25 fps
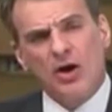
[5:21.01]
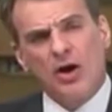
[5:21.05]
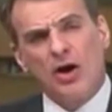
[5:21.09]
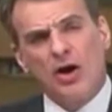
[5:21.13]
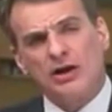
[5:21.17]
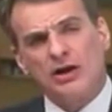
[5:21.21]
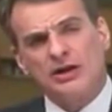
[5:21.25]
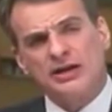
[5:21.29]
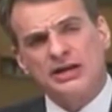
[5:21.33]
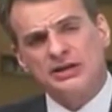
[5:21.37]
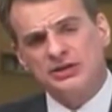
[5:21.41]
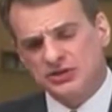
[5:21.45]

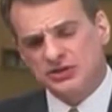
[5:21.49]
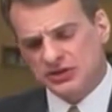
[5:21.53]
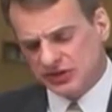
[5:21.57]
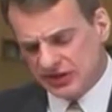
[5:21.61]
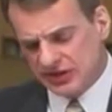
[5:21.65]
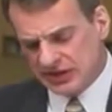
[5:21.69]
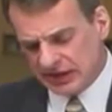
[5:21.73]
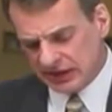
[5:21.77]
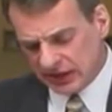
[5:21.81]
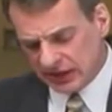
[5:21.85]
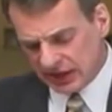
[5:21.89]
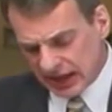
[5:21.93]
Hawking's
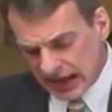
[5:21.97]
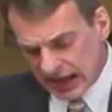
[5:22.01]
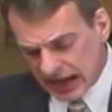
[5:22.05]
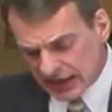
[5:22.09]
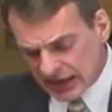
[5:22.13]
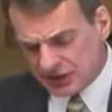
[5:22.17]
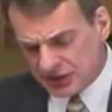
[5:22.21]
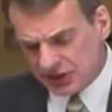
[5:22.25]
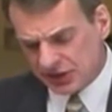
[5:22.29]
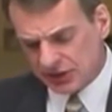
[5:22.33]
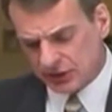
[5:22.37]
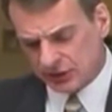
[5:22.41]

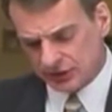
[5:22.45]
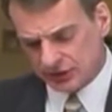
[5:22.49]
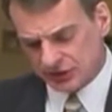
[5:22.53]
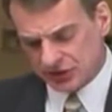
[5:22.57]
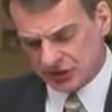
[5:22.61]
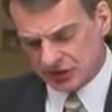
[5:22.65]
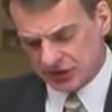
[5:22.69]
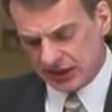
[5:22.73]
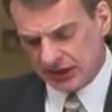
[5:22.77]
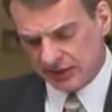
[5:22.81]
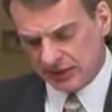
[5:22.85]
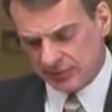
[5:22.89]
theological
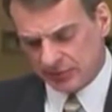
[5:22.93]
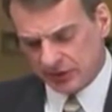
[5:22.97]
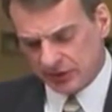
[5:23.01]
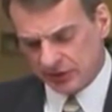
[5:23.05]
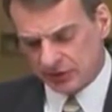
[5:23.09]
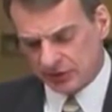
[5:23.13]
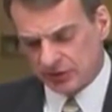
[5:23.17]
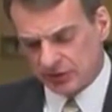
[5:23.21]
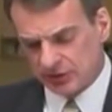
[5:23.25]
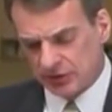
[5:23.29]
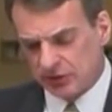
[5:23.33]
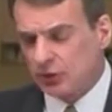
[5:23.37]

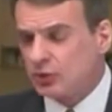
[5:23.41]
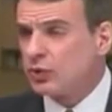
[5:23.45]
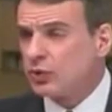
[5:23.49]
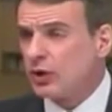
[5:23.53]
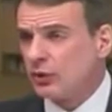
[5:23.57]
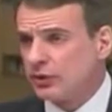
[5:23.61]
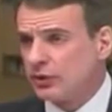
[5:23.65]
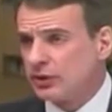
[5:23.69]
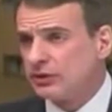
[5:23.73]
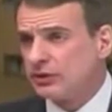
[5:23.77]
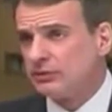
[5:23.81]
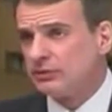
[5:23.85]
statement,
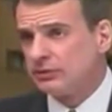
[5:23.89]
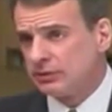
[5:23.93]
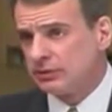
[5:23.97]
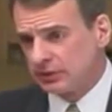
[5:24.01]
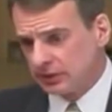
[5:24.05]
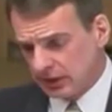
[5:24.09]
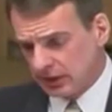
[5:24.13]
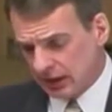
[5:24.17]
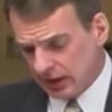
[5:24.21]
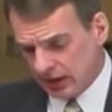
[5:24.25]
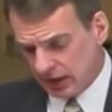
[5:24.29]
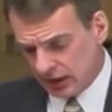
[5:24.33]
quoted
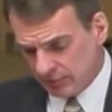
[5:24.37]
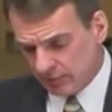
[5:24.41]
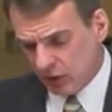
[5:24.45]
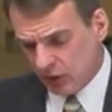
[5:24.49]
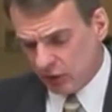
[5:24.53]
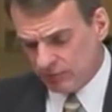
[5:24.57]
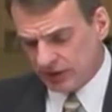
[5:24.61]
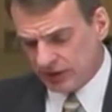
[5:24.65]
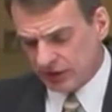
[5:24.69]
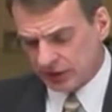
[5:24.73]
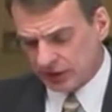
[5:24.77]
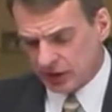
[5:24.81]
uh, a
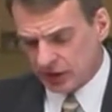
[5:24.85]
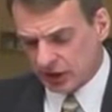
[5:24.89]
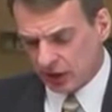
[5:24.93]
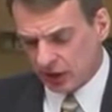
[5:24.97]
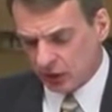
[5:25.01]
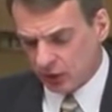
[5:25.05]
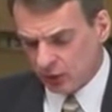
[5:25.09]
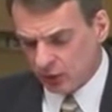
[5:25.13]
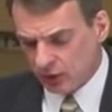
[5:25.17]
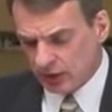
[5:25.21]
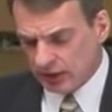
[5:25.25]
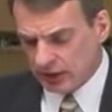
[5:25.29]
moment
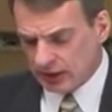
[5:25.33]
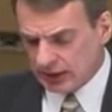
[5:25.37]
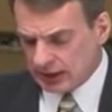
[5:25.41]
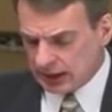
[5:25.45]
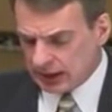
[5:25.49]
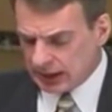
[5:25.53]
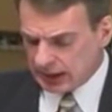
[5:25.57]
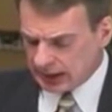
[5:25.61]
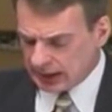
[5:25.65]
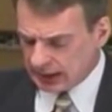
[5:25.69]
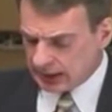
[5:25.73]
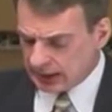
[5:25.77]
ago,
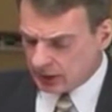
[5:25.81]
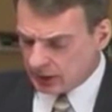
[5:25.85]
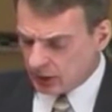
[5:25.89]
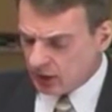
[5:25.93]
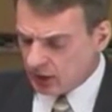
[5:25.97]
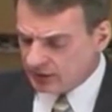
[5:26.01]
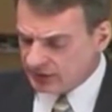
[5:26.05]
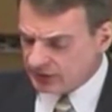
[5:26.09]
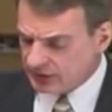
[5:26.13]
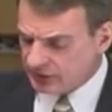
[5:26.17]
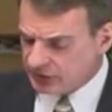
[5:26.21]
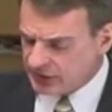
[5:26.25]
uh,
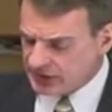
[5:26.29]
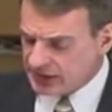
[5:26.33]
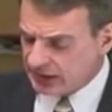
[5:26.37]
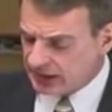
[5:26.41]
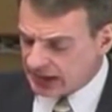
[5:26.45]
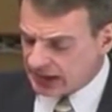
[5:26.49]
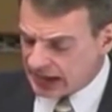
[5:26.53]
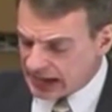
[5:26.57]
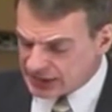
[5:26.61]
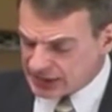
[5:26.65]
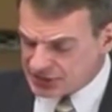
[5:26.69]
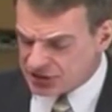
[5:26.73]
on the
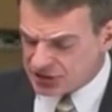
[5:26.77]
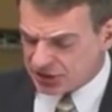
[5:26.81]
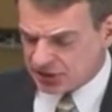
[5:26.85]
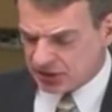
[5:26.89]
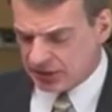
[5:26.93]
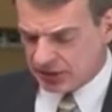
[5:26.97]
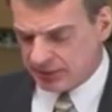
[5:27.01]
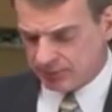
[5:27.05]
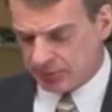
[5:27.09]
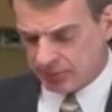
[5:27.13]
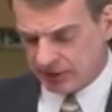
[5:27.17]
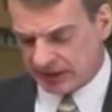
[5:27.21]

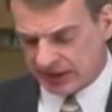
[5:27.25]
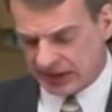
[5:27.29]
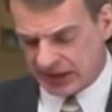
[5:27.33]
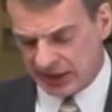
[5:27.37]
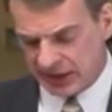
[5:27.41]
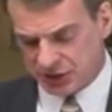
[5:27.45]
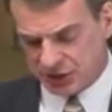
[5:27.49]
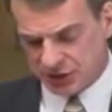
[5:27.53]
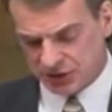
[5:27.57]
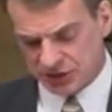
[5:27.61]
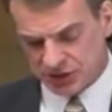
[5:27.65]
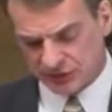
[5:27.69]
theological
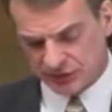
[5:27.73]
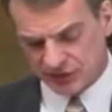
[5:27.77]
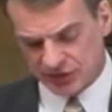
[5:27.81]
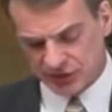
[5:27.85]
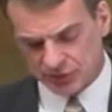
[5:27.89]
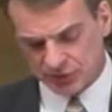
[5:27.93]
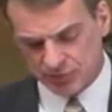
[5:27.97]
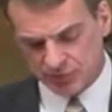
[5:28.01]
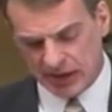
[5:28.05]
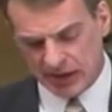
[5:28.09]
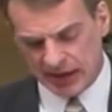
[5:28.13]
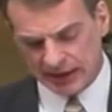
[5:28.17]
implications of
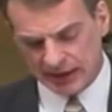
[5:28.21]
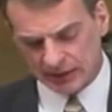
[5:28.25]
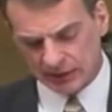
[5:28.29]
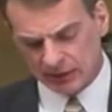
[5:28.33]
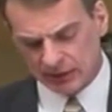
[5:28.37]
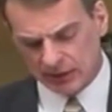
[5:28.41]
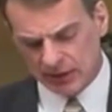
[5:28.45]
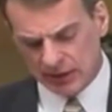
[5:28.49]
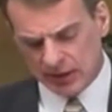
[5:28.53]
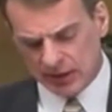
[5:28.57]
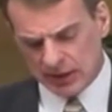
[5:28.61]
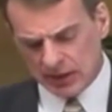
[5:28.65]
his
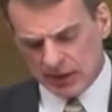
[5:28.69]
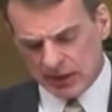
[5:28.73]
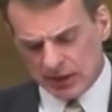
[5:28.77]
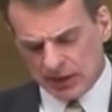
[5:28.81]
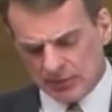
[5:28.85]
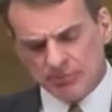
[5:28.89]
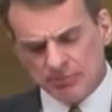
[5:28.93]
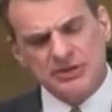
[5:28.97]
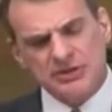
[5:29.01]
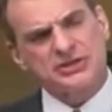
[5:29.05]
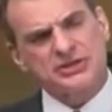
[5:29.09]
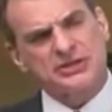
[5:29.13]
model,
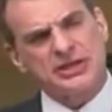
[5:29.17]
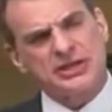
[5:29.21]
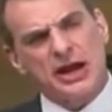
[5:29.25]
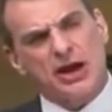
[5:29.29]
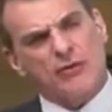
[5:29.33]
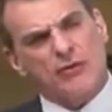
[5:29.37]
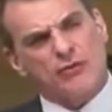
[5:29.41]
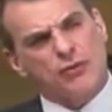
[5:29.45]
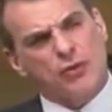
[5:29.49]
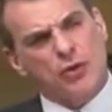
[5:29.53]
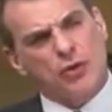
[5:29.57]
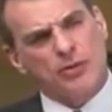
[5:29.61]
must
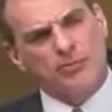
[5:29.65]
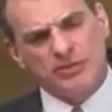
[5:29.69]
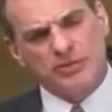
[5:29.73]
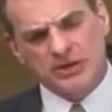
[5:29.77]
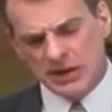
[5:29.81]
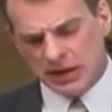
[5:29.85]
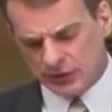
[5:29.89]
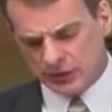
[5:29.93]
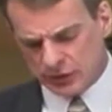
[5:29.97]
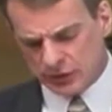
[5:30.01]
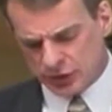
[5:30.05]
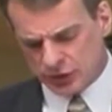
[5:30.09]
therefore
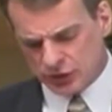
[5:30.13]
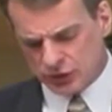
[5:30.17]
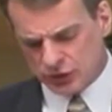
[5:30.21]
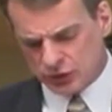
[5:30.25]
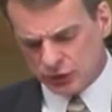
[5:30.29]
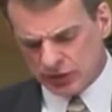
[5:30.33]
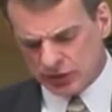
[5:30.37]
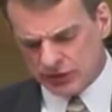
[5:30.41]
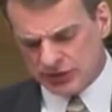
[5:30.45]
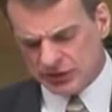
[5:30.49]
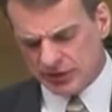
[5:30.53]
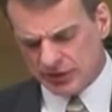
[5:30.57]
be
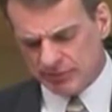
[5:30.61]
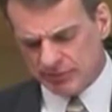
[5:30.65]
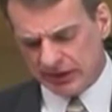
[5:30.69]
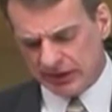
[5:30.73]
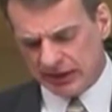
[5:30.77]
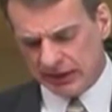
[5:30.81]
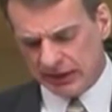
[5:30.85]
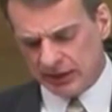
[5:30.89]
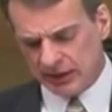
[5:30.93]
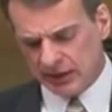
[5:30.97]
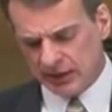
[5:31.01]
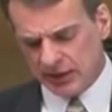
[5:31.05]
understood to
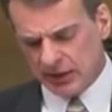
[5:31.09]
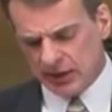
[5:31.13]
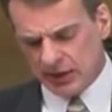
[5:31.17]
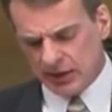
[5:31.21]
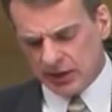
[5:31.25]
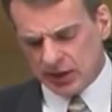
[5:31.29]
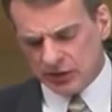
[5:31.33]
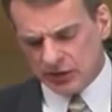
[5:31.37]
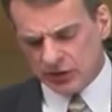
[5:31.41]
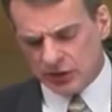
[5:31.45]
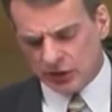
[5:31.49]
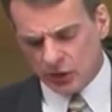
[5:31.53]
mean
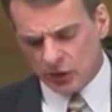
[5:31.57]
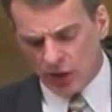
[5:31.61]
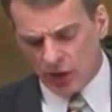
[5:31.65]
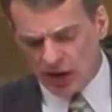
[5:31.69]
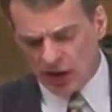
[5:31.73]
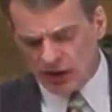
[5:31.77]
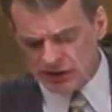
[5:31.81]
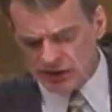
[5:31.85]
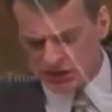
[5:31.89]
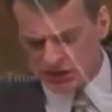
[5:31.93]
that